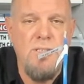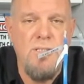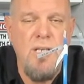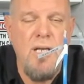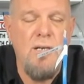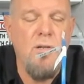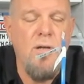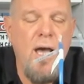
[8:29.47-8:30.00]
is
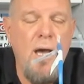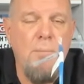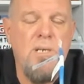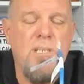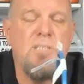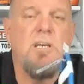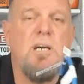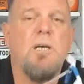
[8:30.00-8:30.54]
I don't know how
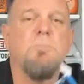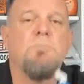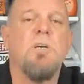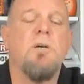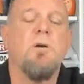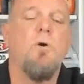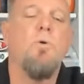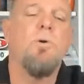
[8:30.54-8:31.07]
many times
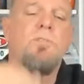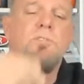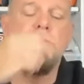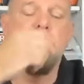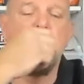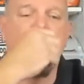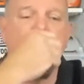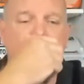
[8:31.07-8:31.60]
I go
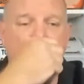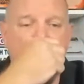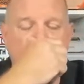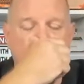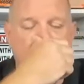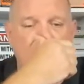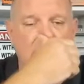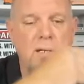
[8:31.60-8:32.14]
into an
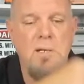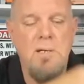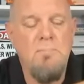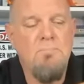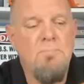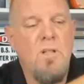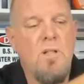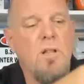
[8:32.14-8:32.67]
environment,
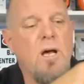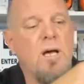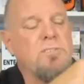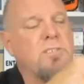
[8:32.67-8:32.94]
closet